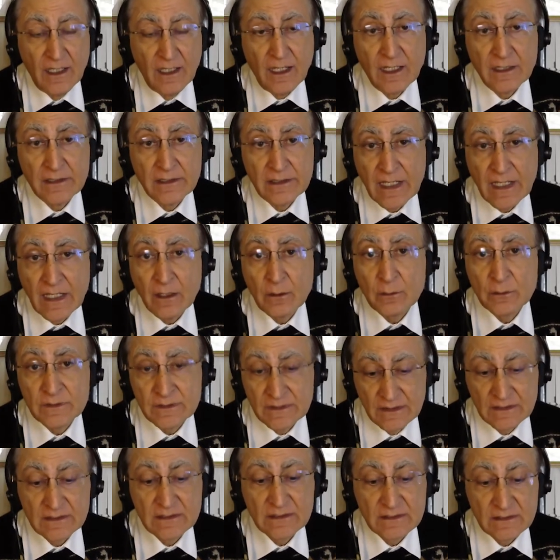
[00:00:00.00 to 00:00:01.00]
are now
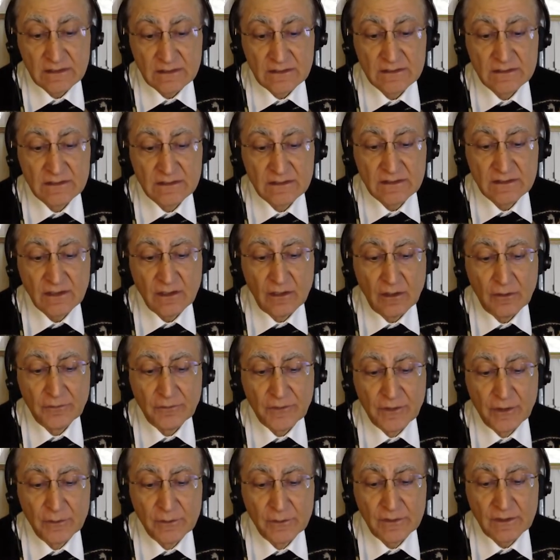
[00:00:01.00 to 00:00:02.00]
citizens of
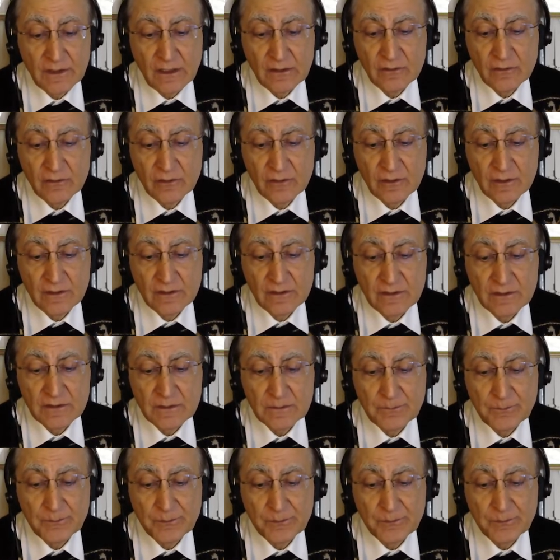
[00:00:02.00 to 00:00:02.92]
those countries.